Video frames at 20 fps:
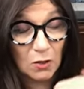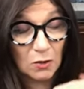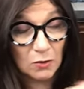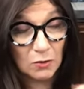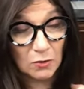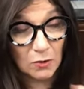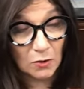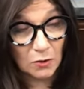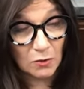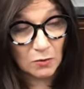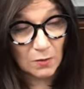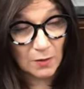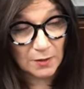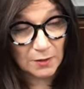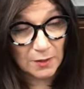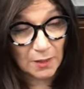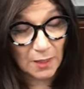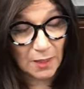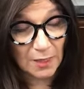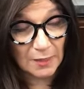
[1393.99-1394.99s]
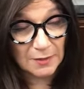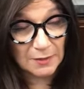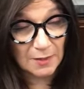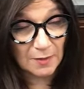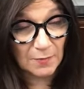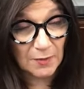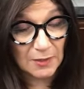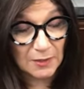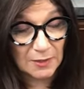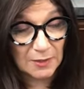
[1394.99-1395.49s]
Low on the
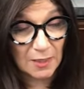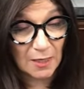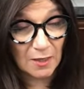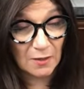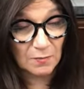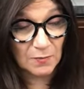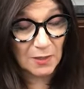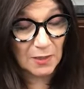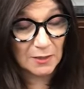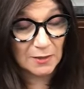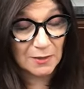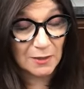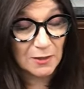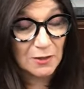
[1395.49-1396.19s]
glycemic scale means